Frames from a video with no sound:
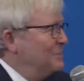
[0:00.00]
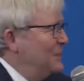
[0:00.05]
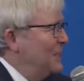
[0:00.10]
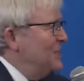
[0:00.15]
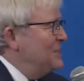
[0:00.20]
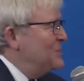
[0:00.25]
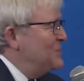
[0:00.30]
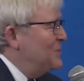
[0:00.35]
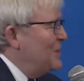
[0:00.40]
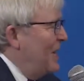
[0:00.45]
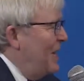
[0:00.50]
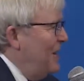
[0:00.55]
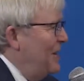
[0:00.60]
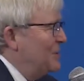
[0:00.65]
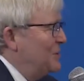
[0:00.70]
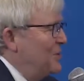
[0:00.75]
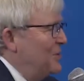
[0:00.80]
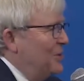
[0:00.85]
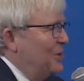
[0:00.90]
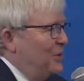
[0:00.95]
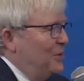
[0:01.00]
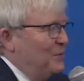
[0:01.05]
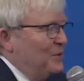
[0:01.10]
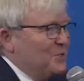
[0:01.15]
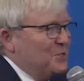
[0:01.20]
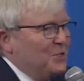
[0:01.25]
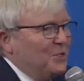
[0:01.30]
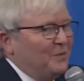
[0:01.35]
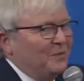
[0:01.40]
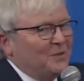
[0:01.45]
it's hard to think of
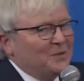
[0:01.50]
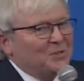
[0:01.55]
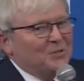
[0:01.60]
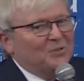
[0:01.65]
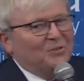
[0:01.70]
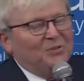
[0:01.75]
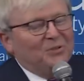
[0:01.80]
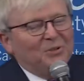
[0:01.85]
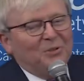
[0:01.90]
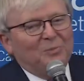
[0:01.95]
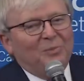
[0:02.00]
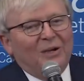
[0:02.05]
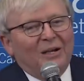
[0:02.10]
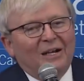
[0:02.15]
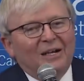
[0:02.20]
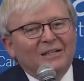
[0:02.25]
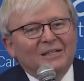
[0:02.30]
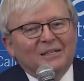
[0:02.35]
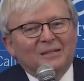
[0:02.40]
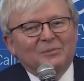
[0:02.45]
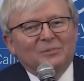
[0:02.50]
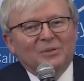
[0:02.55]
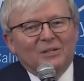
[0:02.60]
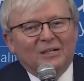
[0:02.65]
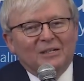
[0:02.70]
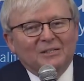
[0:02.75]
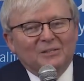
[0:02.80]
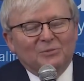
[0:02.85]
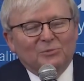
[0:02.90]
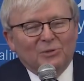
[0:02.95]
yourself as a third party, but
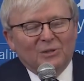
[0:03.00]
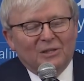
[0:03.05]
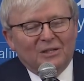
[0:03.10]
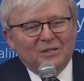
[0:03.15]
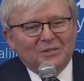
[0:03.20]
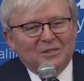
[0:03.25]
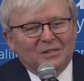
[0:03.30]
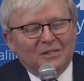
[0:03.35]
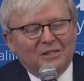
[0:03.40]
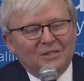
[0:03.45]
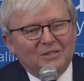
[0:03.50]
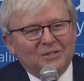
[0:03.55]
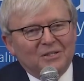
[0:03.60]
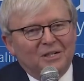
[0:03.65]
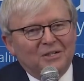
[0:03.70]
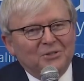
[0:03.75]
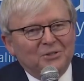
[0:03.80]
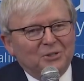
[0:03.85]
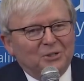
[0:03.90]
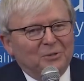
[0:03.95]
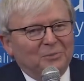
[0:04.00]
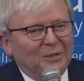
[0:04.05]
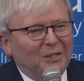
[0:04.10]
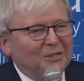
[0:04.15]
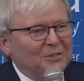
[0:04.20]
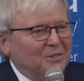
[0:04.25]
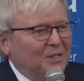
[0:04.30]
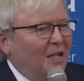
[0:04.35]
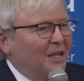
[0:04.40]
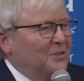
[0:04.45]
I didn't realize that Disandra
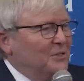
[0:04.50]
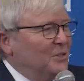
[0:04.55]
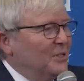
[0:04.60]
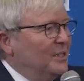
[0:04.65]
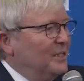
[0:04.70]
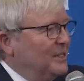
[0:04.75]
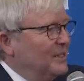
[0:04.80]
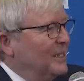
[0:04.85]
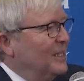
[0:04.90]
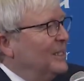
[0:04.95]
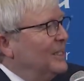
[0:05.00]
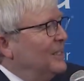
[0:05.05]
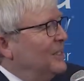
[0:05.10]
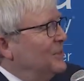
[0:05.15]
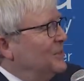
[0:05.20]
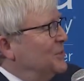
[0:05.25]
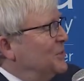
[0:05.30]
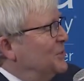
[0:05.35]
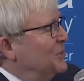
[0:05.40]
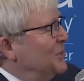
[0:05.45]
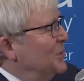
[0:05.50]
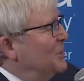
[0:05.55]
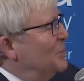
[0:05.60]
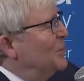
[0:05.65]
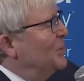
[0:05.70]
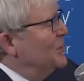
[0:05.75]
meant actually the third